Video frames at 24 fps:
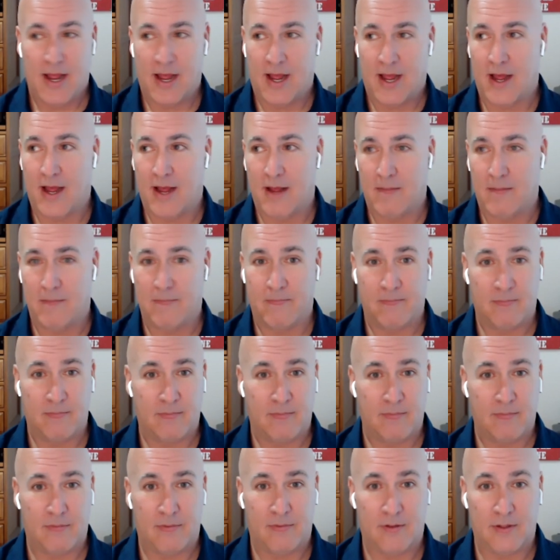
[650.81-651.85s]
Um,
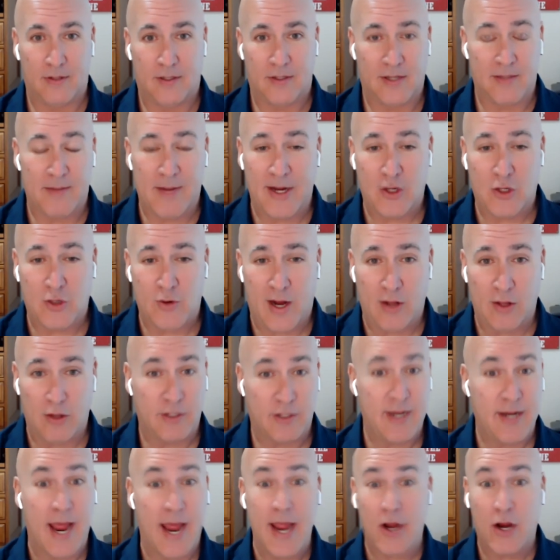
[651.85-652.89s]
semi trailers,
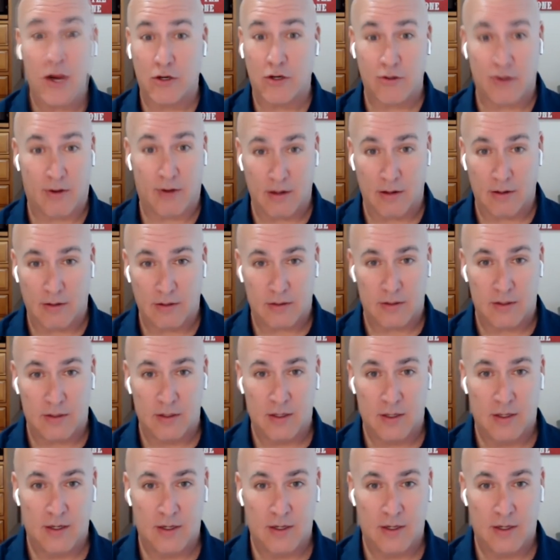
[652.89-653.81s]
tanker trailers.